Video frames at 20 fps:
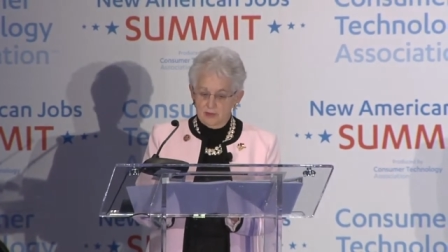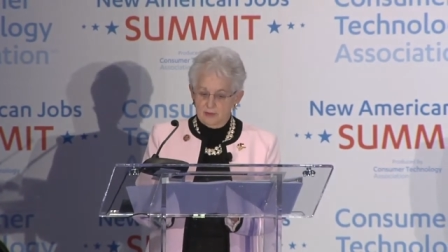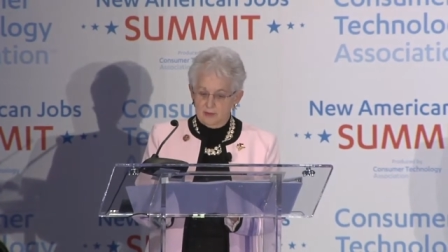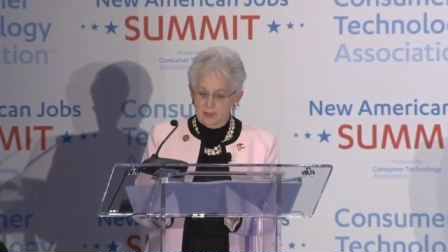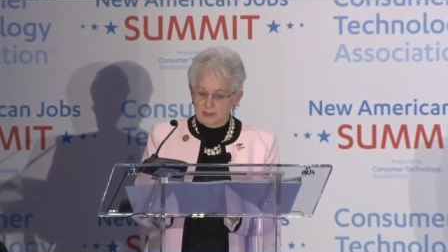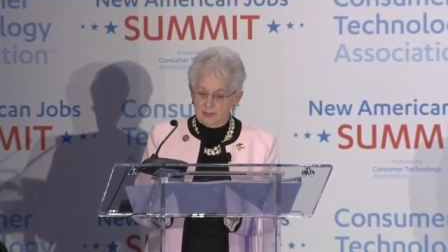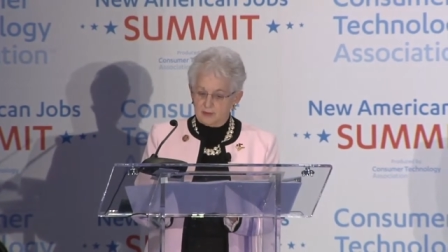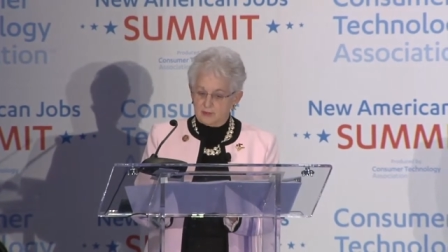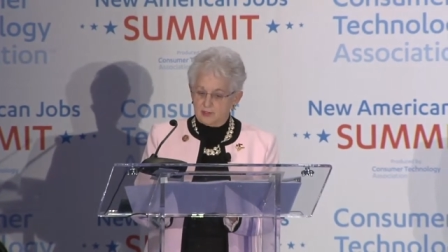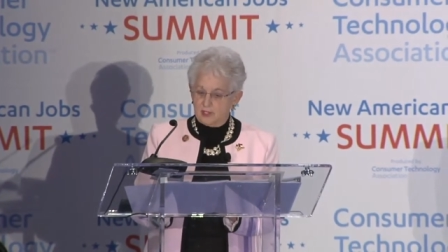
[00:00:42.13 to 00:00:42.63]

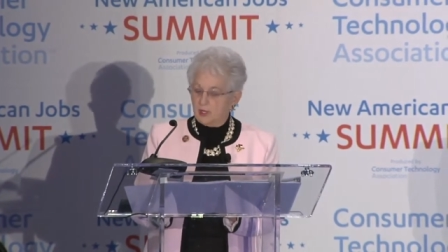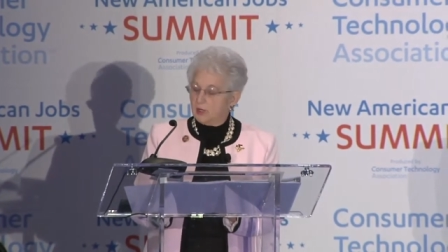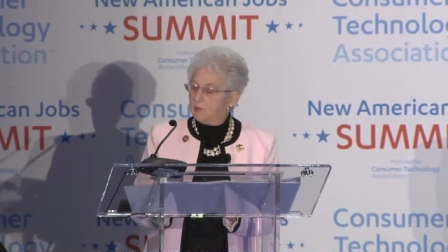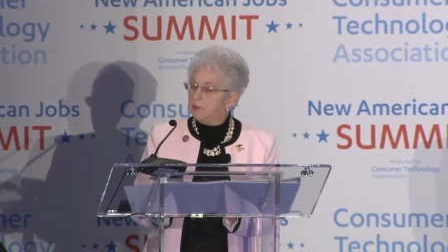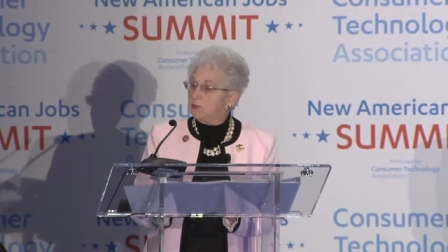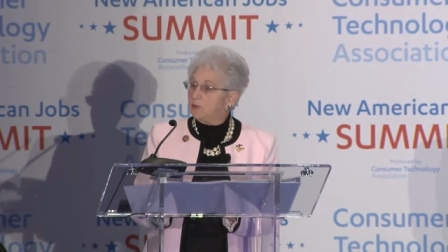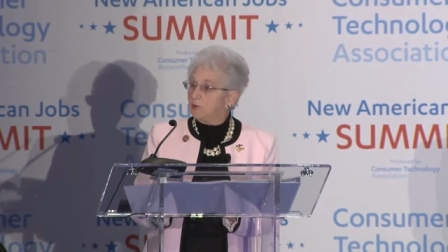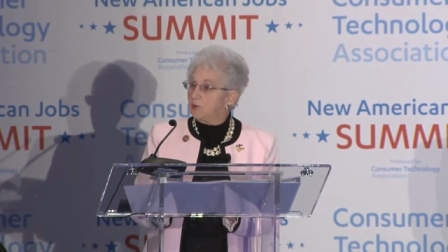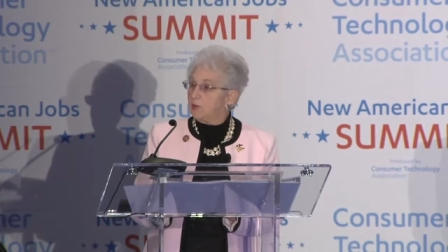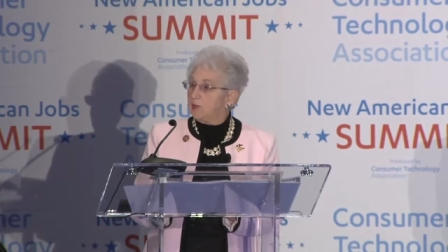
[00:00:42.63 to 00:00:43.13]
that has
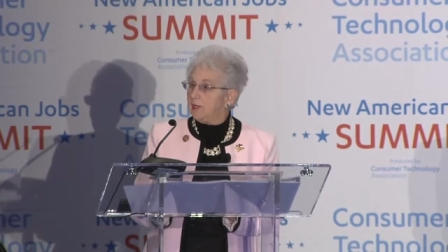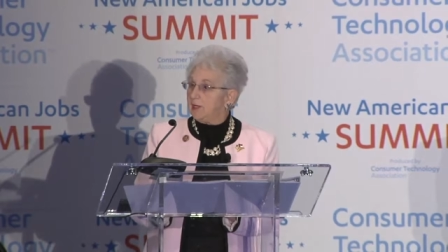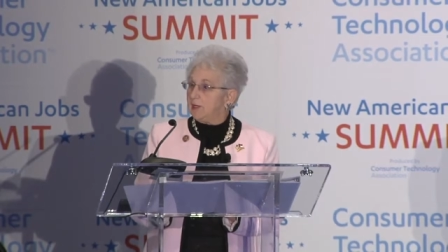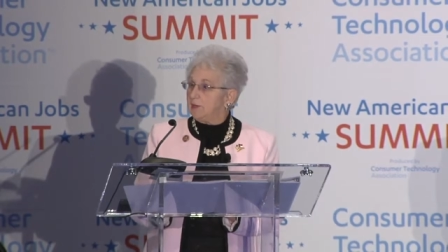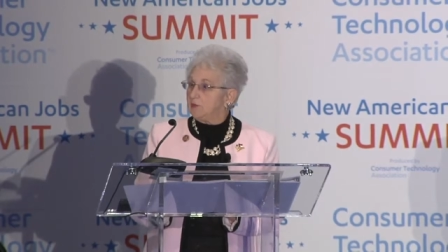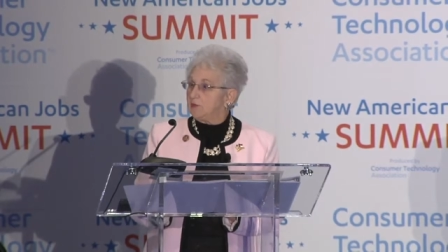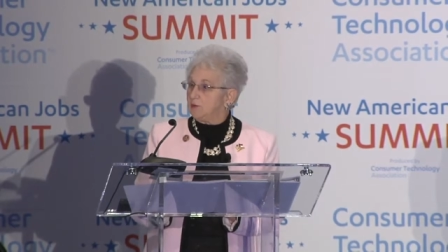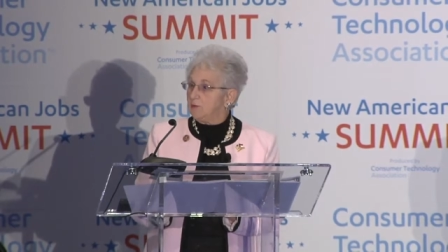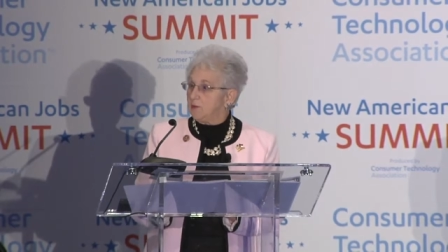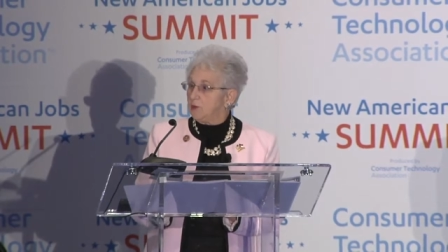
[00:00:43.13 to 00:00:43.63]
helped
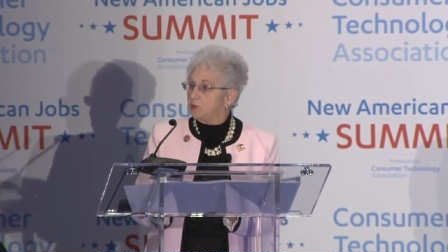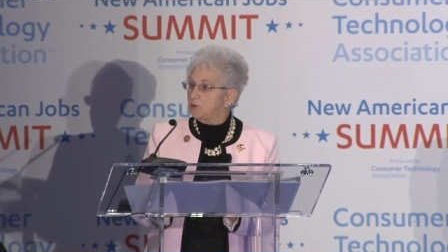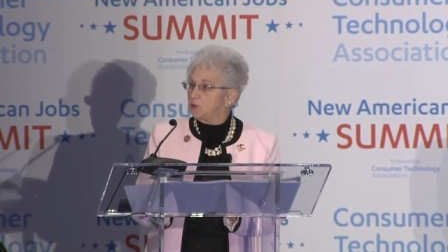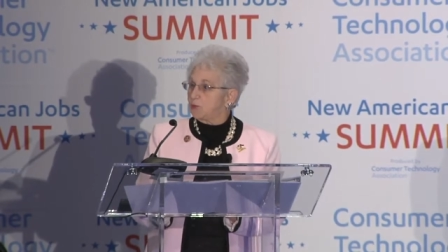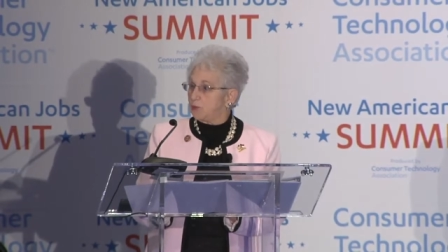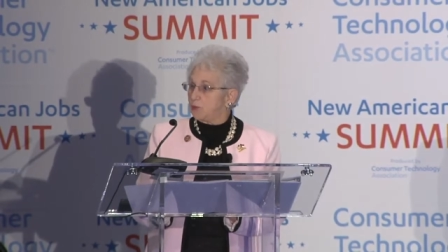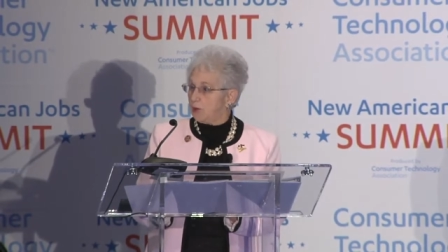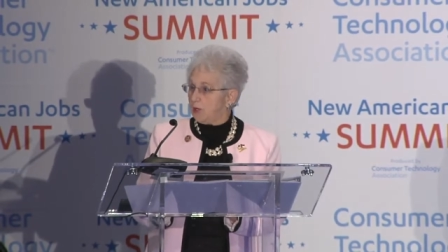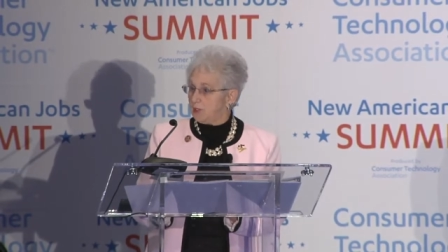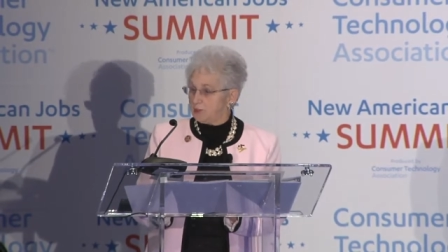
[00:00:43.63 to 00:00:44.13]
create the
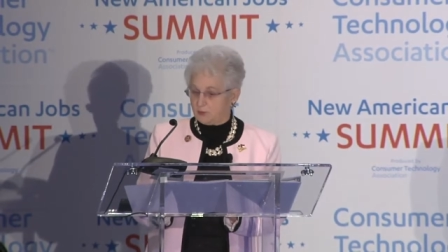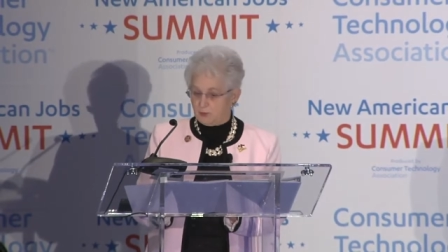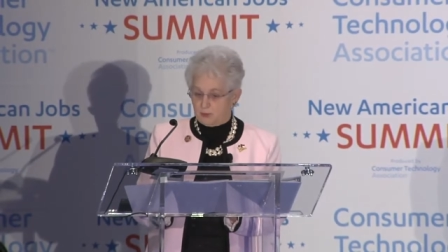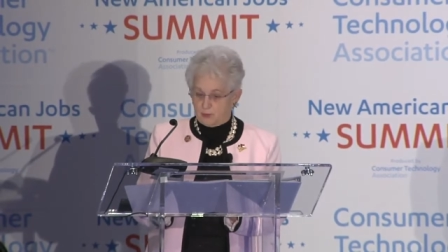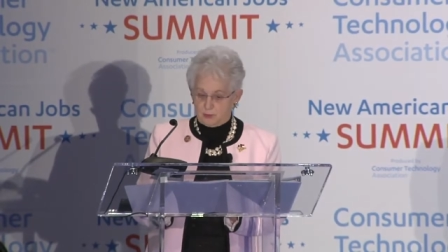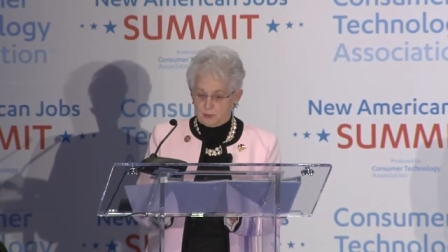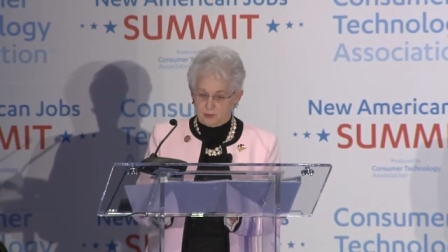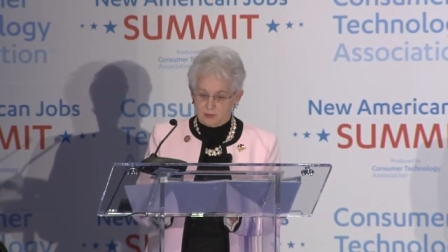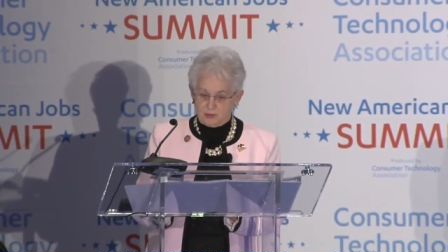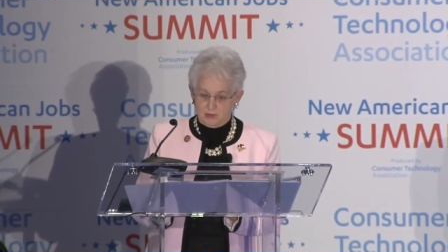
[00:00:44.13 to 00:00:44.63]
most
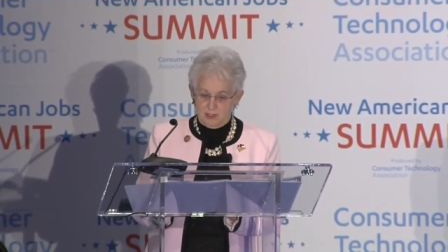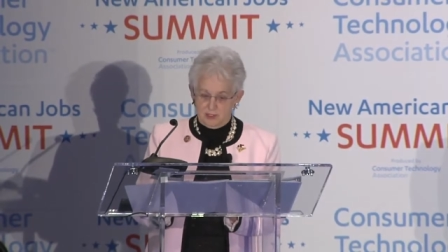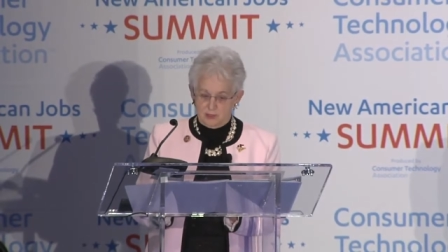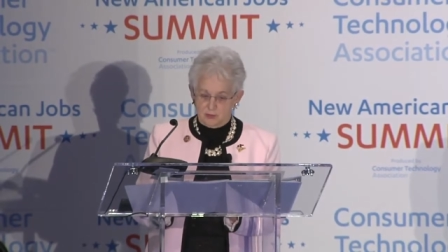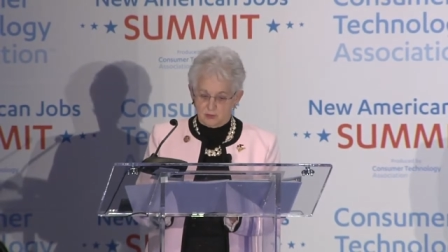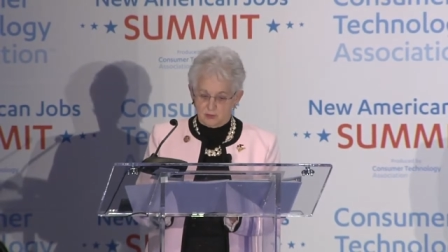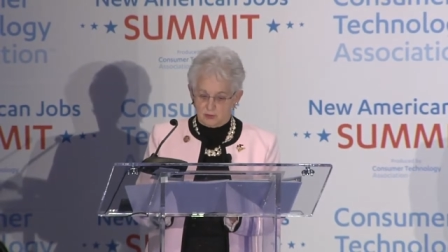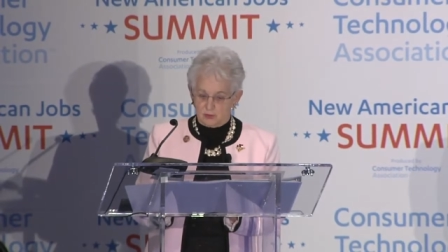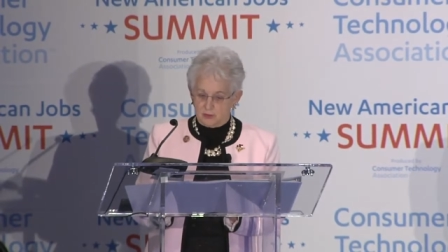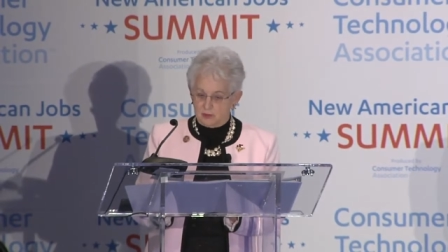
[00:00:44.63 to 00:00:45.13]
prosperous
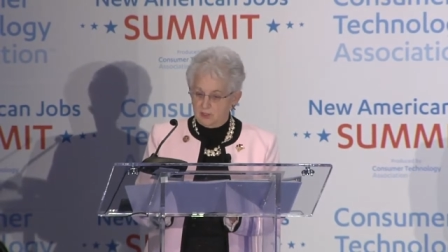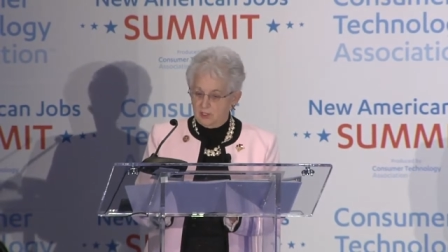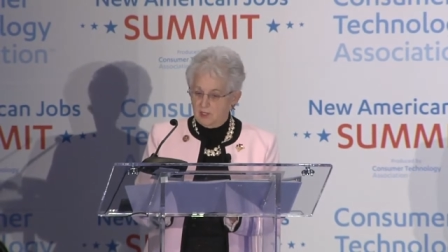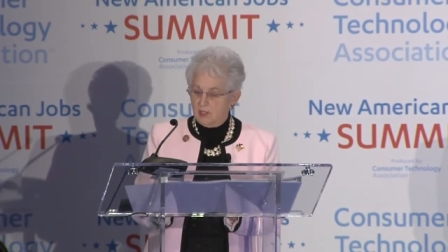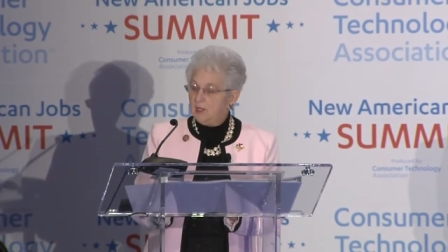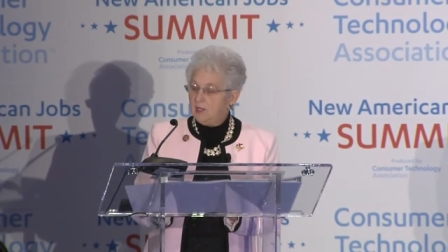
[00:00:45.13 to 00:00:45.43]
nation